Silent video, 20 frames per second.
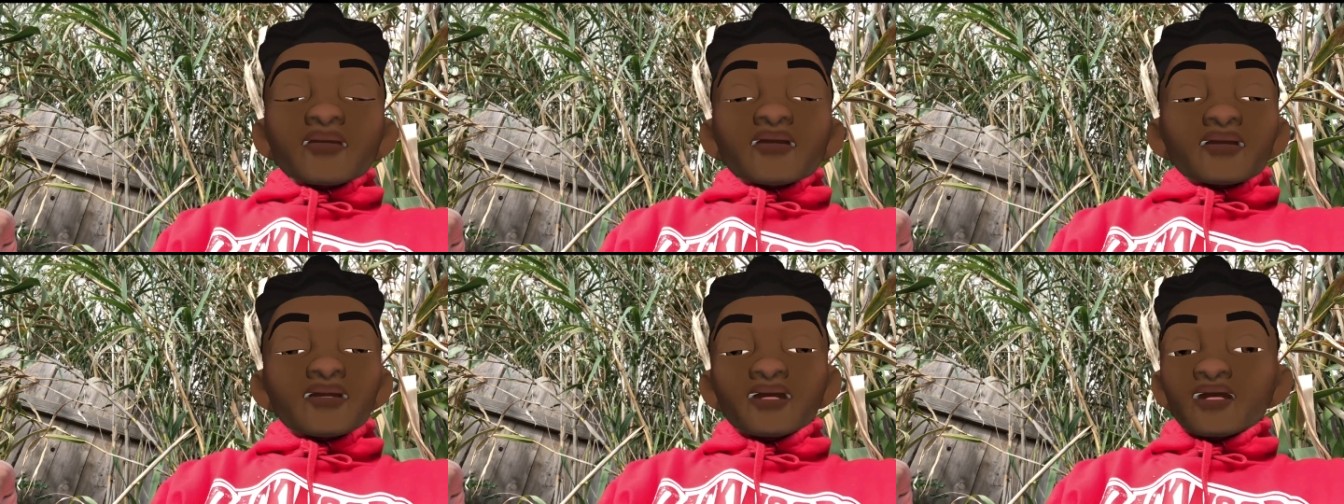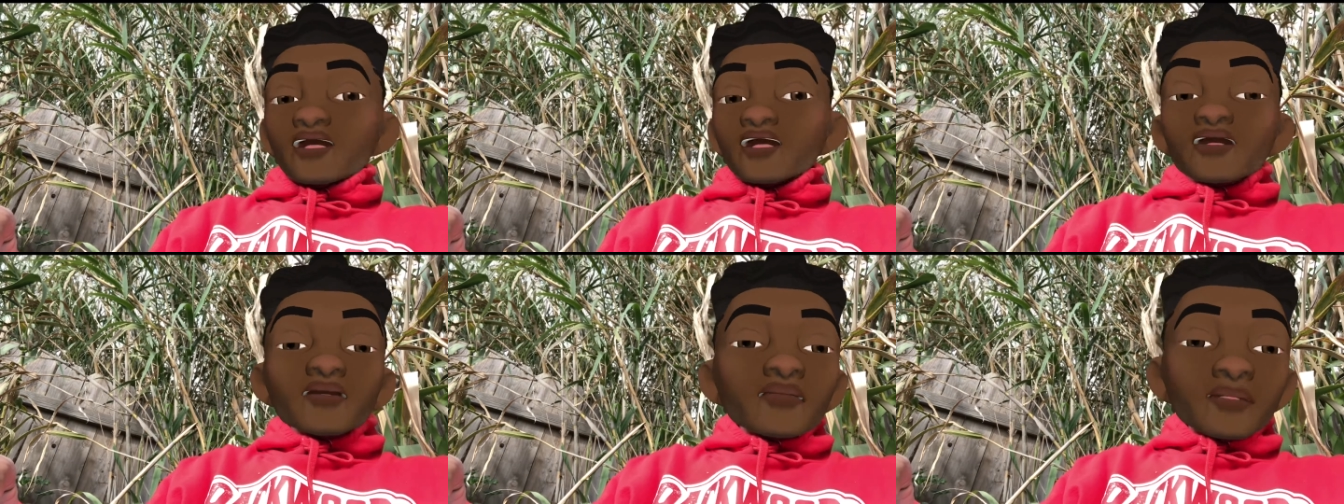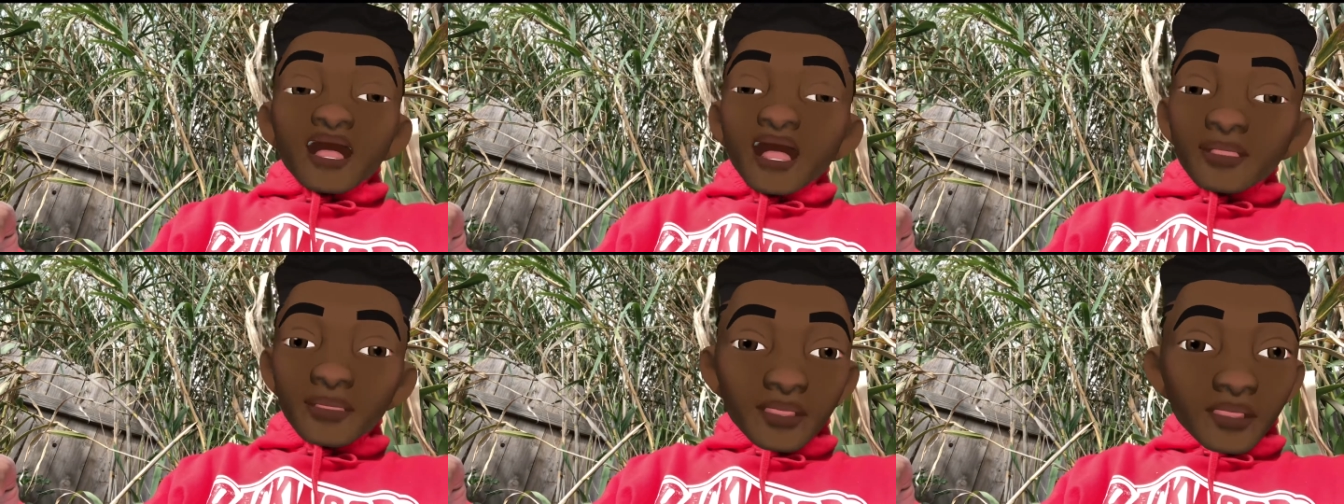do you even
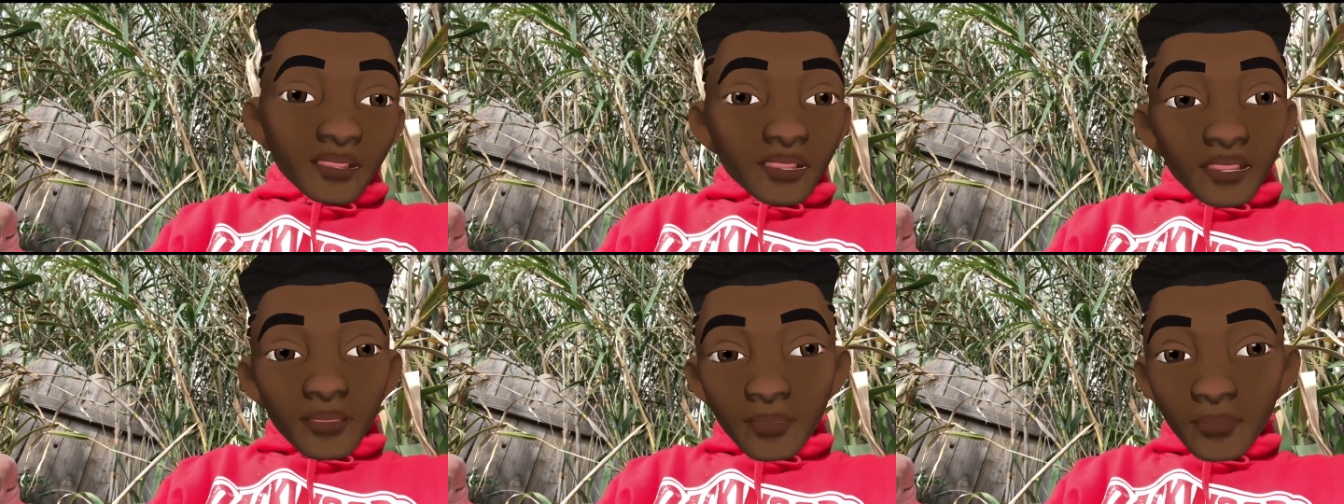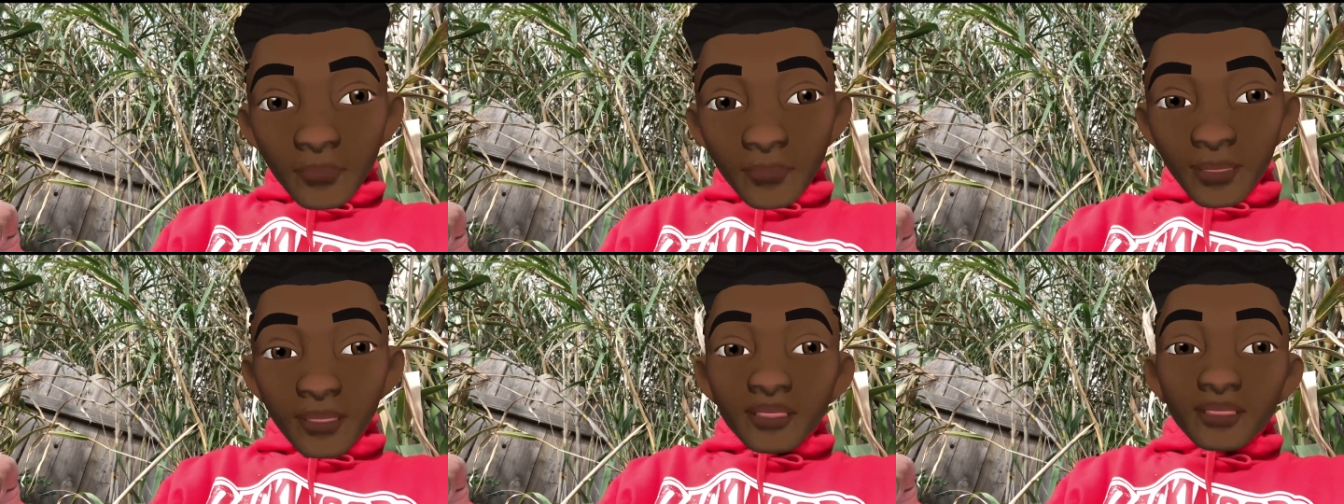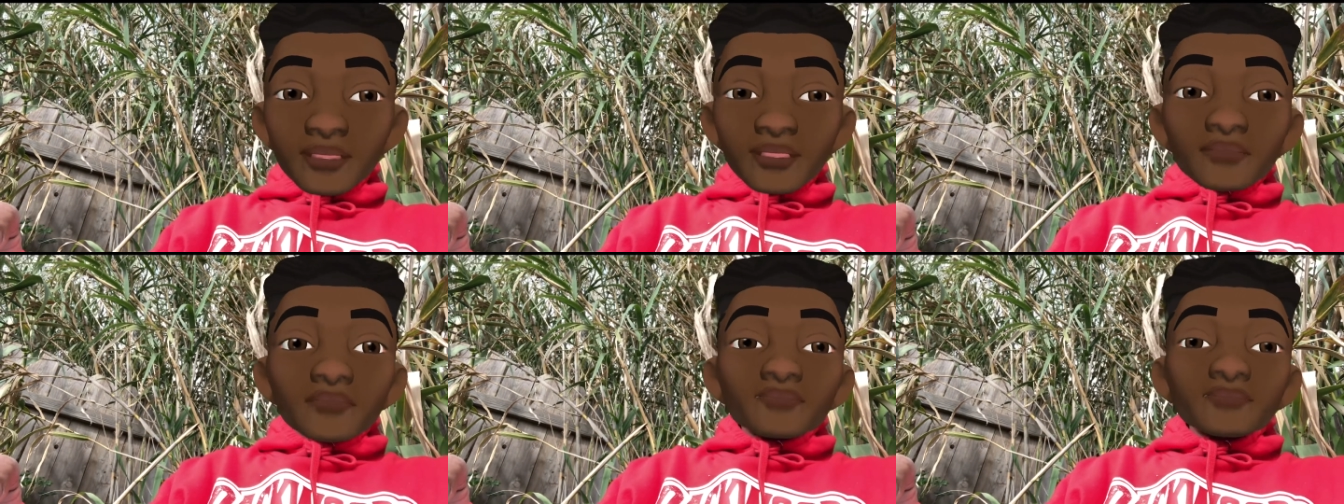have a close
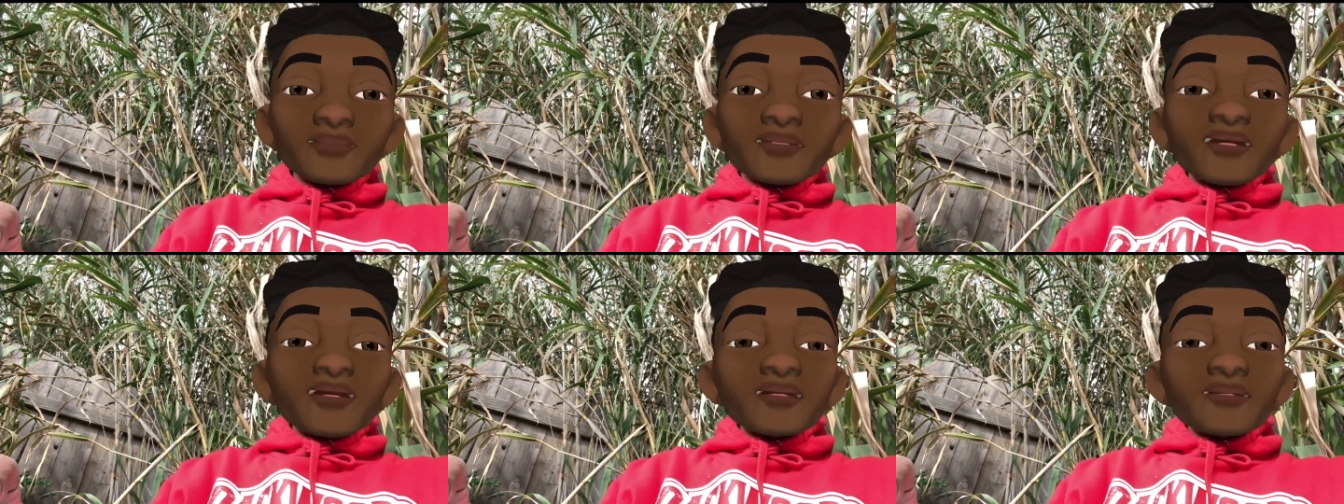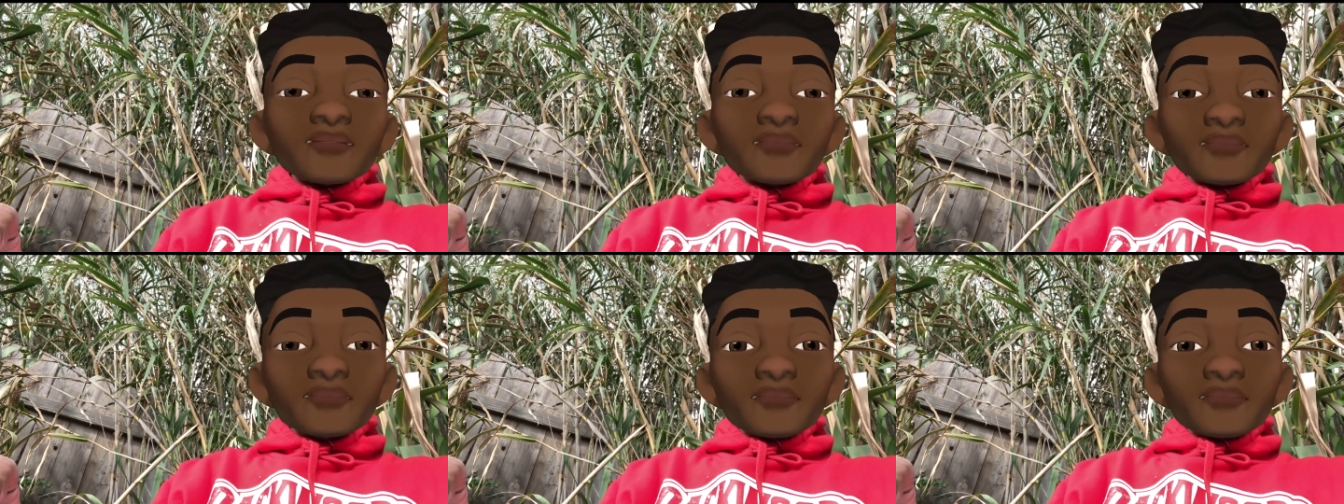relationship with God?